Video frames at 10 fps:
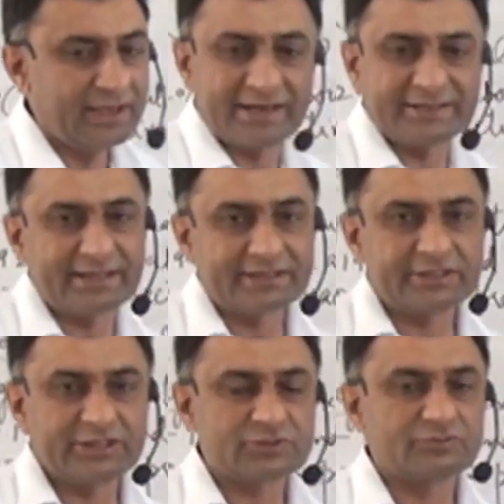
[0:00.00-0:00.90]
and then
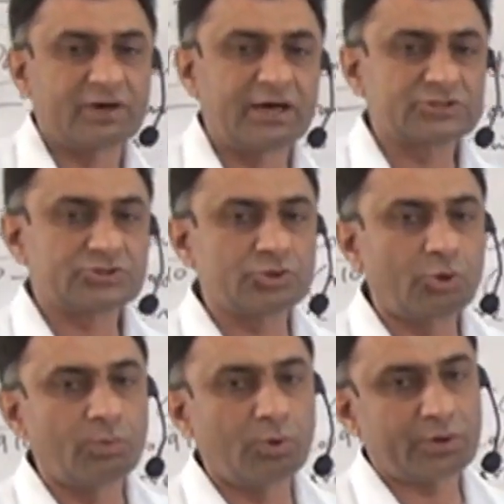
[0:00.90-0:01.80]
it was
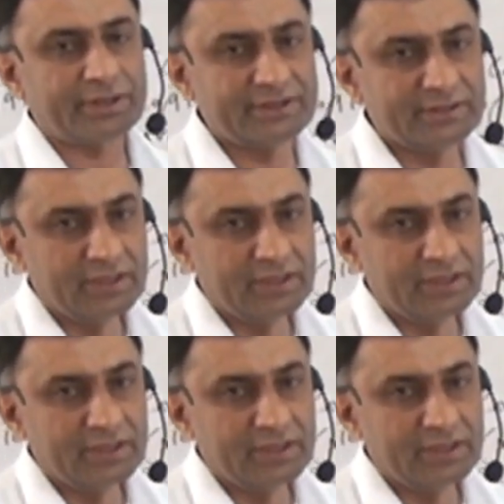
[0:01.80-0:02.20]
no more in